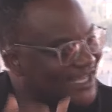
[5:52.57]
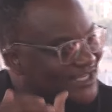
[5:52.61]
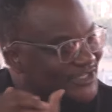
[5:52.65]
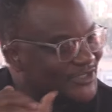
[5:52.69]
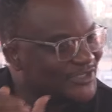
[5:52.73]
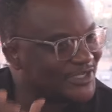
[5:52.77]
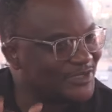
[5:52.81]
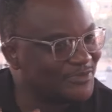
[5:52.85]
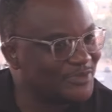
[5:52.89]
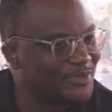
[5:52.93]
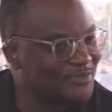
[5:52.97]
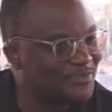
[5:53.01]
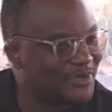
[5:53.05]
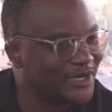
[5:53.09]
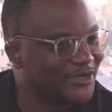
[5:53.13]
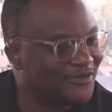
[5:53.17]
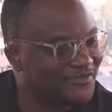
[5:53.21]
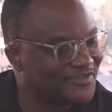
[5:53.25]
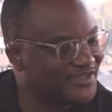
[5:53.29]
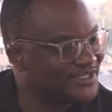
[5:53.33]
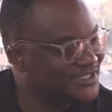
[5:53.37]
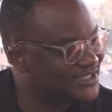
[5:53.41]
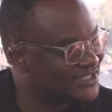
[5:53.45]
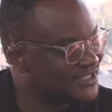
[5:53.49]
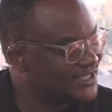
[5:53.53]
And you can be part
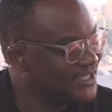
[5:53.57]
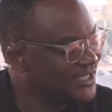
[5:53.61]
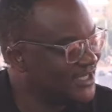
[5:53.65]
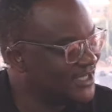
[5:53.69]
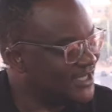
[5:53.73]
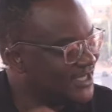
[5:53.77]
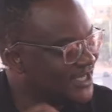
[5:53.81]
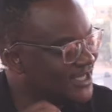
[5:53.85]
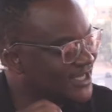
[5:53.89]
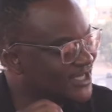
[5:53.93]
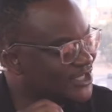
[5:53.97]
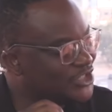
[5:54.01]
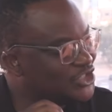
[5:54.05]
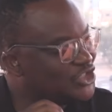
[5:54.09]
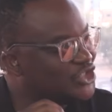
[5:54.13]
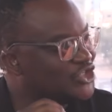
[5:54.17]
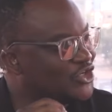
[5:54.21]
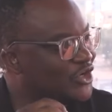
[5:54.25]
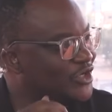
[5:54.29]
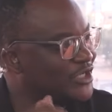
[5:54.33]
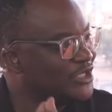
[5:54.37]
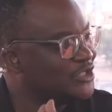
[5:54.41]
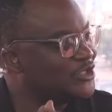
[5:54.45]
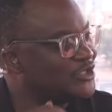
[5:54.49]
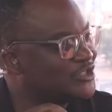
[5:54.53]
of this
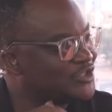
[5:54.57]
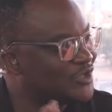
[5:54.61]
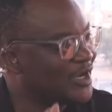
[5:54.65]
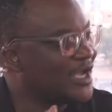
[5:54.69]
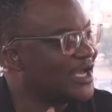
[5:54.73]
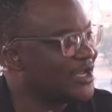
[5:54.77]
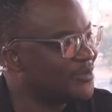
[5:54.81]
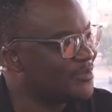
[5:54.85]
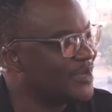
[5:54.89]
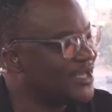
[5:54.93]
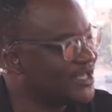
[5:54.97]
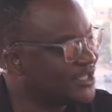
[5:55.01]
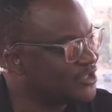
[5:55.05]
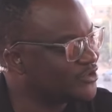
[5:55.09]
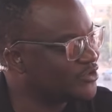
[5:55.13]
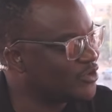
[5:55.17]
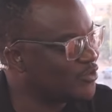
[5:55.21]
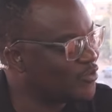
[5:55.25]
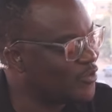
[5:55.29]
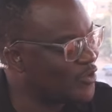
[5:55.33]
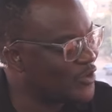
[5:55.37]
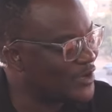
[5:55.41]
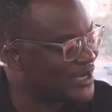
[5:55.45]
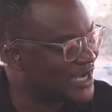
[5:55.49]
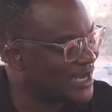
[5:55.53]
journey to try and make it to the
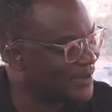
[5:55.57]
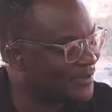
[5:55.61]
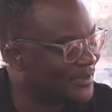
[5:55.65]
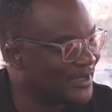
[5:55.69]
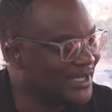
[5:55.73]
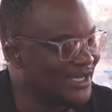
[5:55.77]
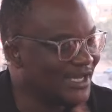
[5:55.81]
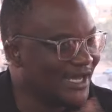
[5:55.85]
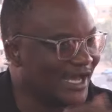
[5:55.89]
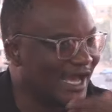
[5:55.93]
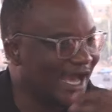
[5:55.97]
World Cup.